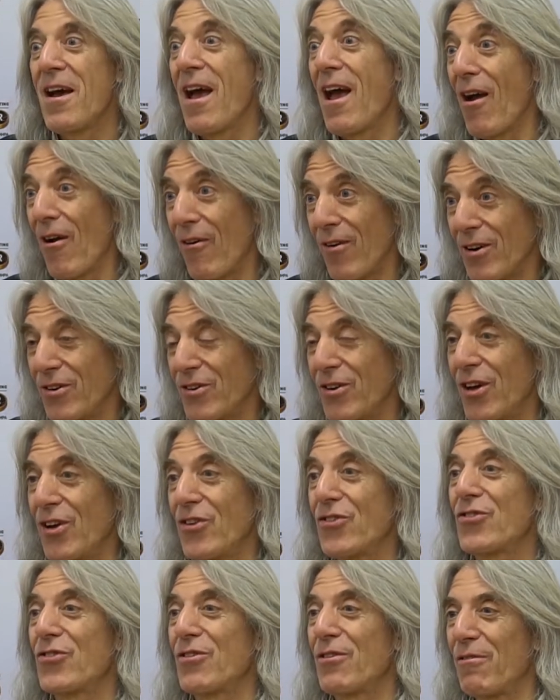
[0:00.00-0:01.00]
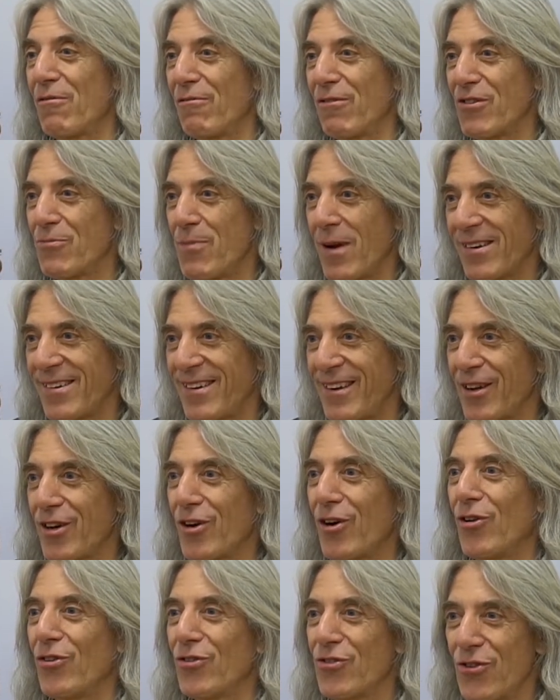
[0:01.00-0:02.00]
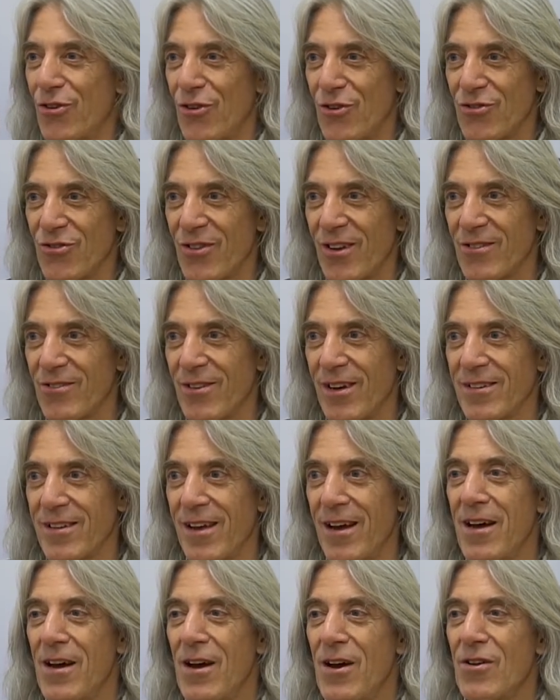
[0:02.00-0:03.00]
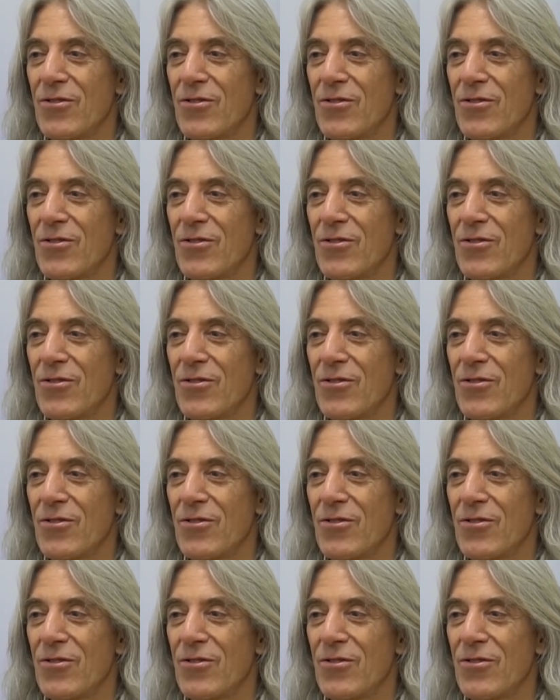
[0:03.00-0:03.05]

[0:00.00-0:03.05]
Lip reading: heritage, respecting cultures, things like that.